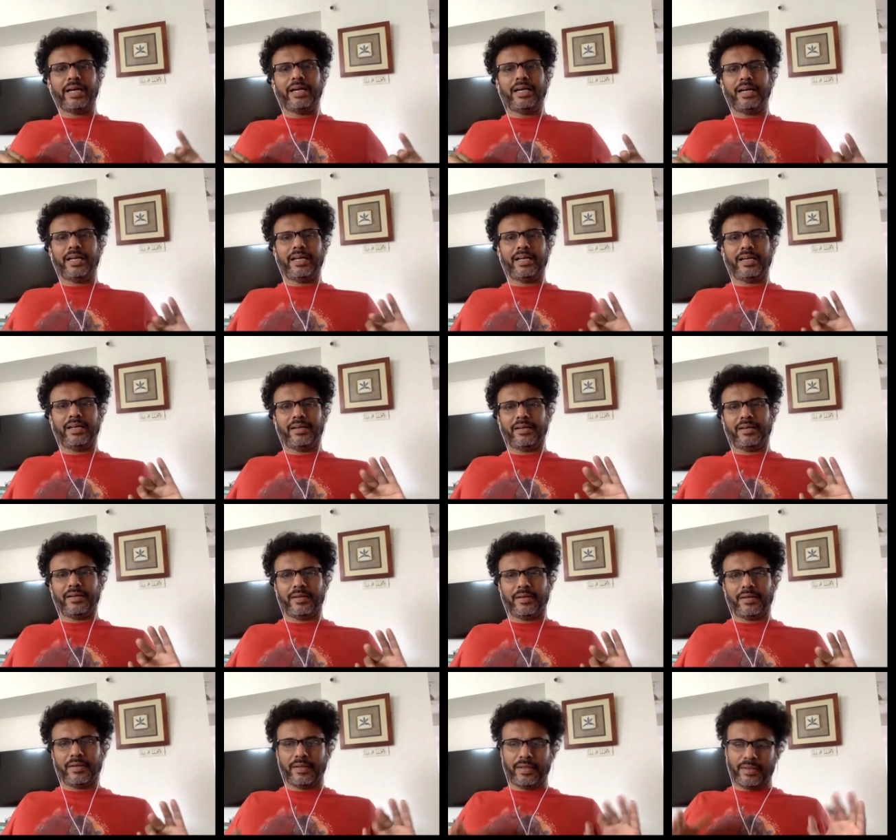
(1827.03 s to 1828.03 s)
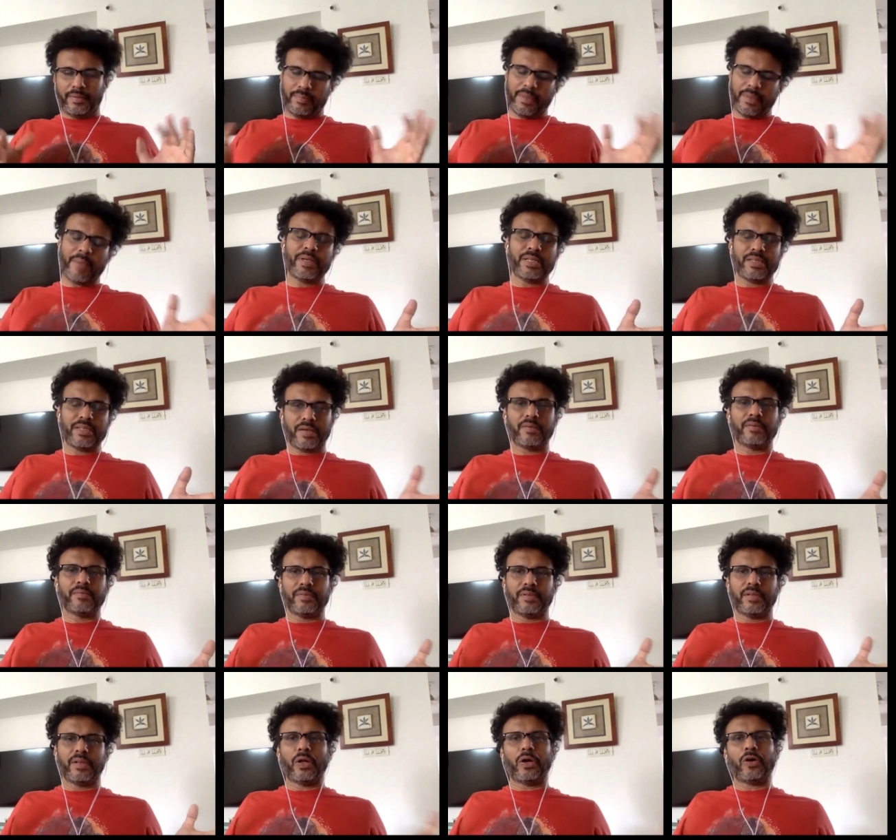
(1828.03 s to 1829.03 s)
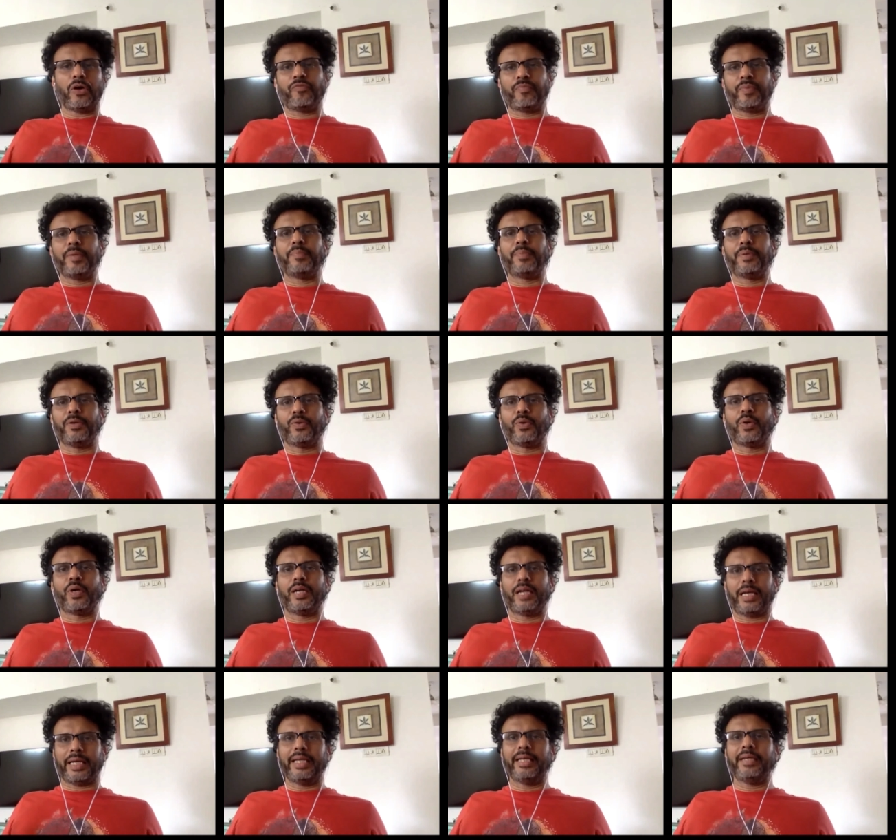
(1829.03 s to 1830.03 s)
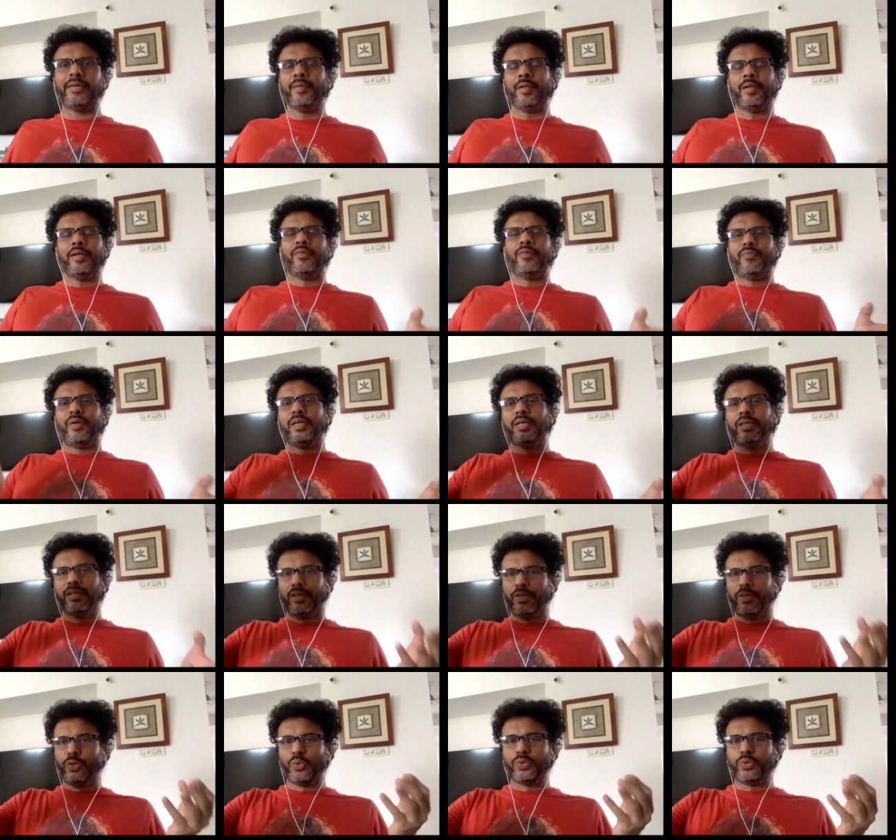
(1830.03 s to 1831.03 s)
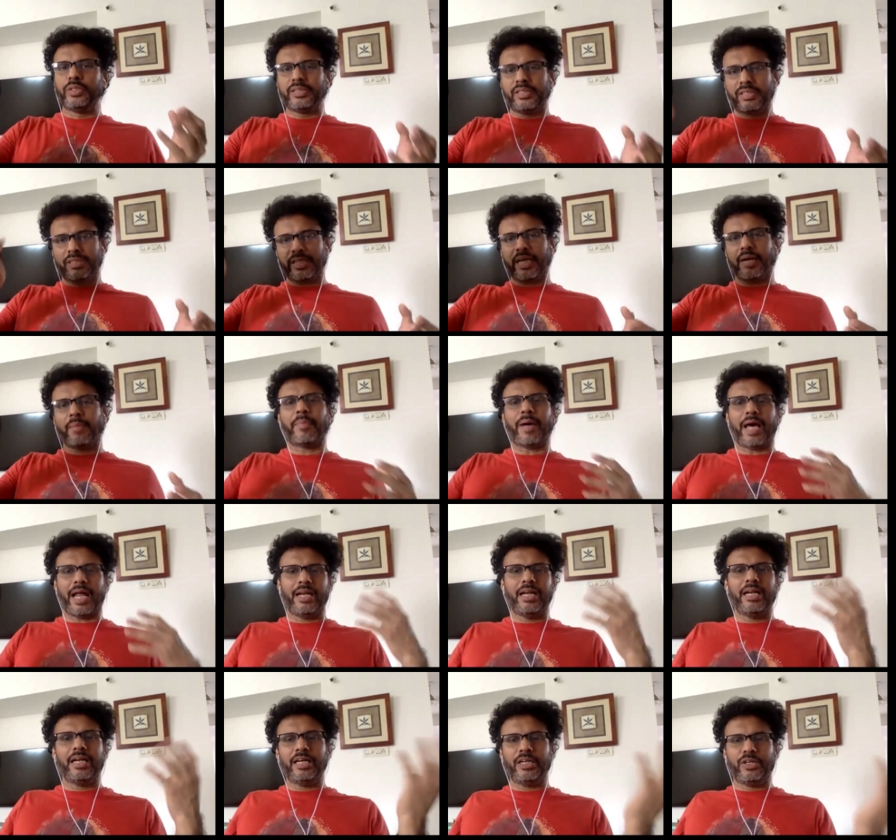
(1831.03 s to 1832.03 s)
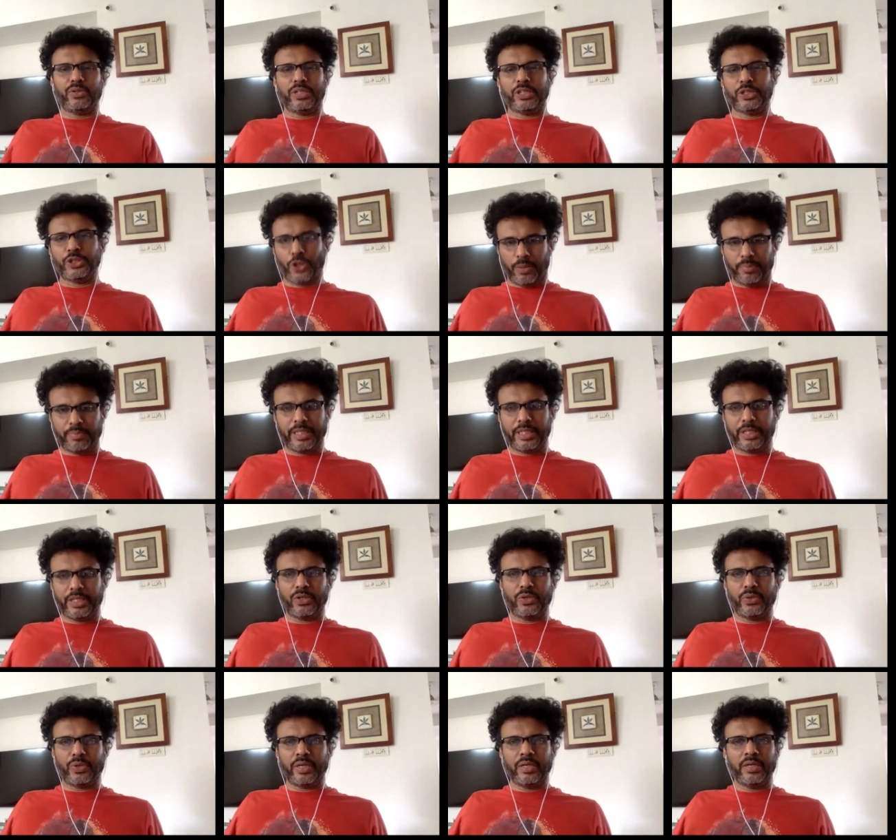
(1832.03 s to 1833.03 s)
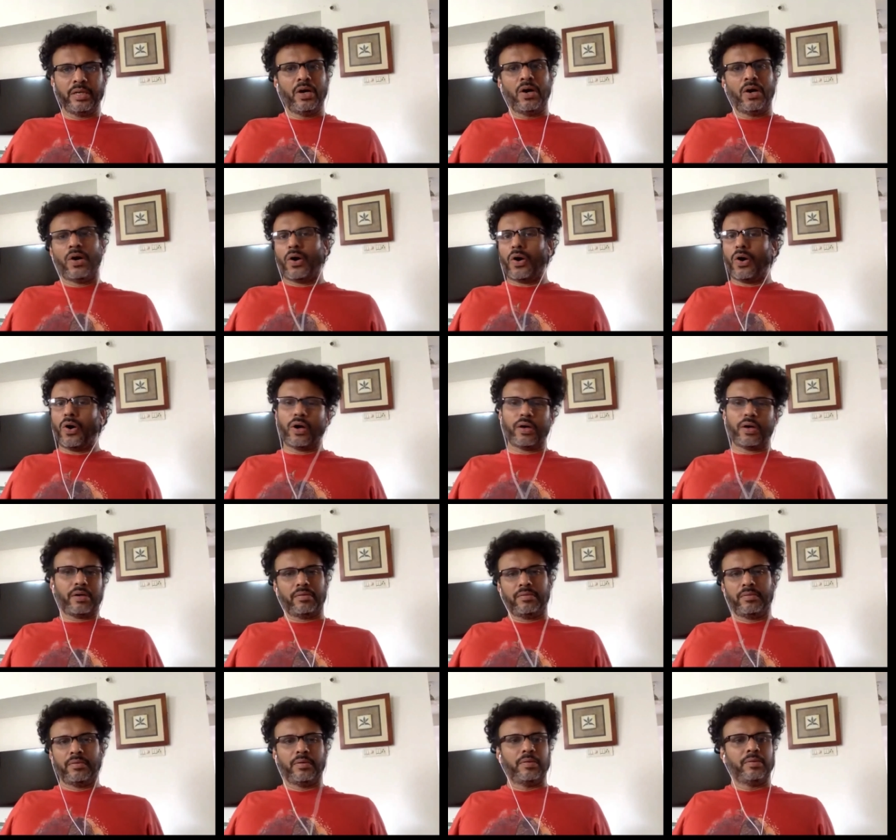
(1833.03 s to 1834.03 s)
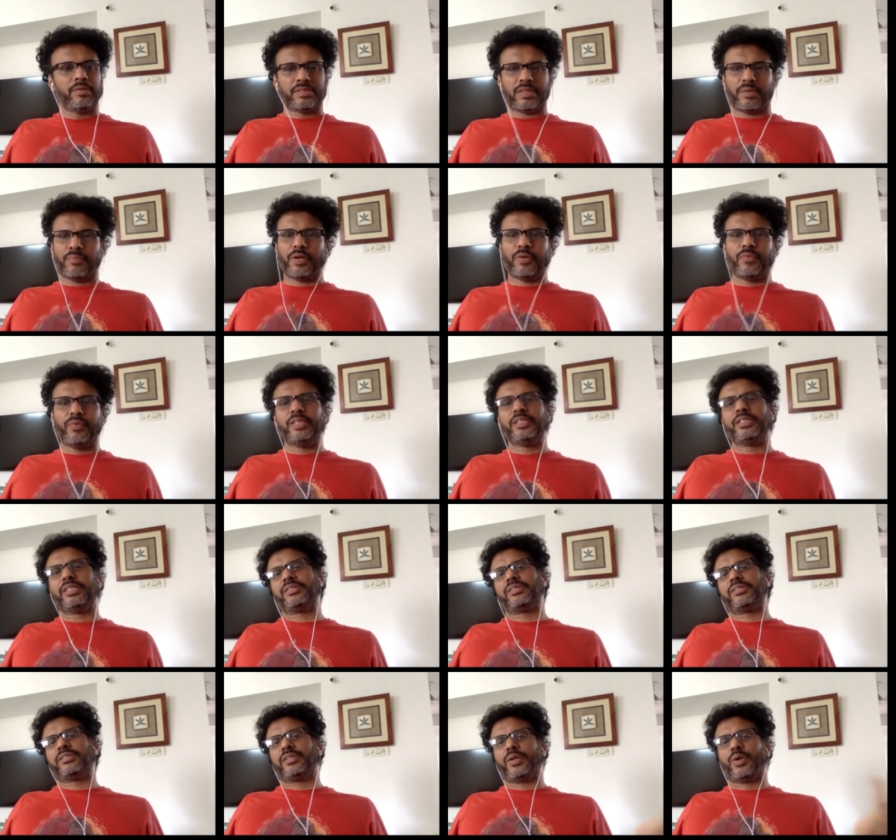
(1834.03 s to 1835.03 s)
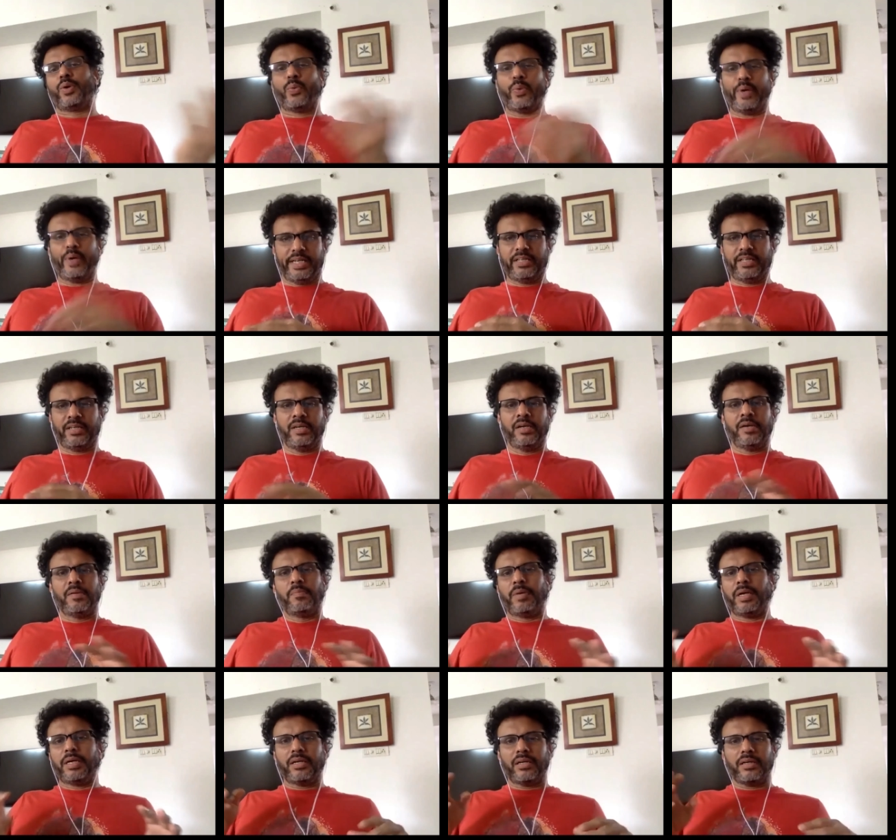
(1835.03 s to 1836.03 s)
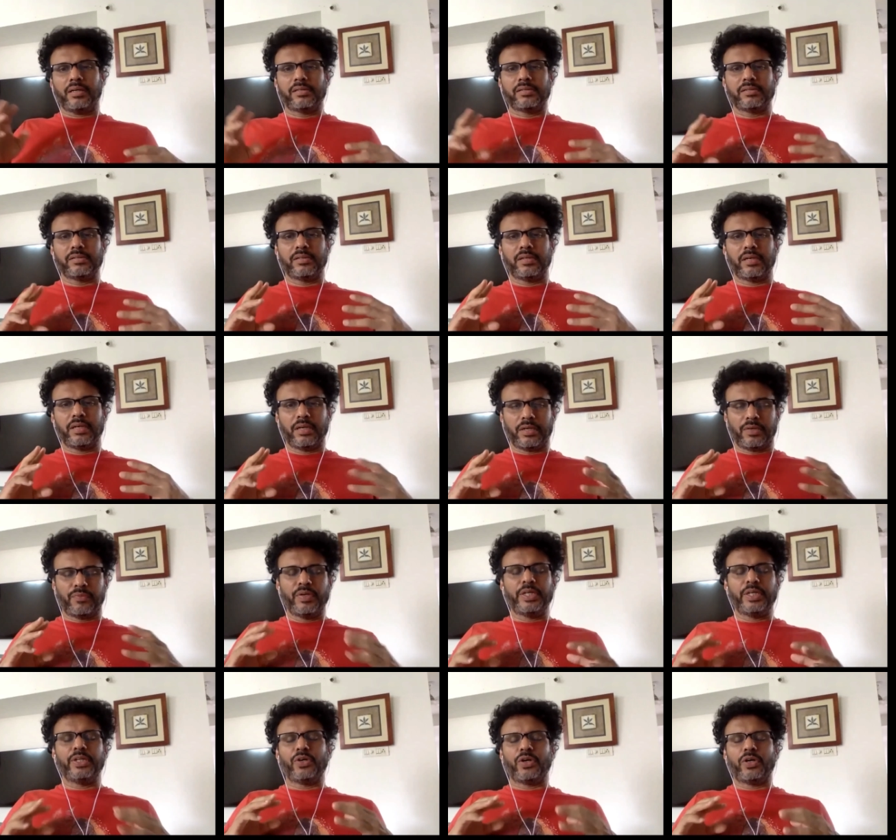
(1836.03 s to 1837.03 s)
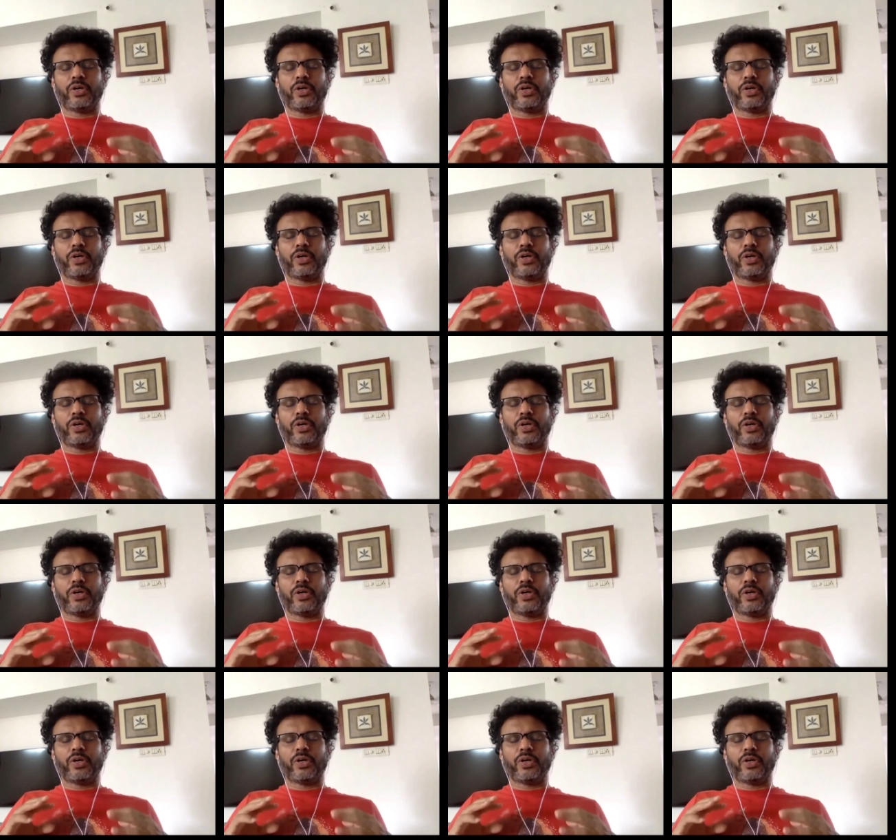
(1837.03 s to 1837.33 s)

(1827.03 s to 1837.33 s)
day, maybe a lot of people who are lucky will do this thing parallelly to the job that you're doing, or someone will just quit, but quit your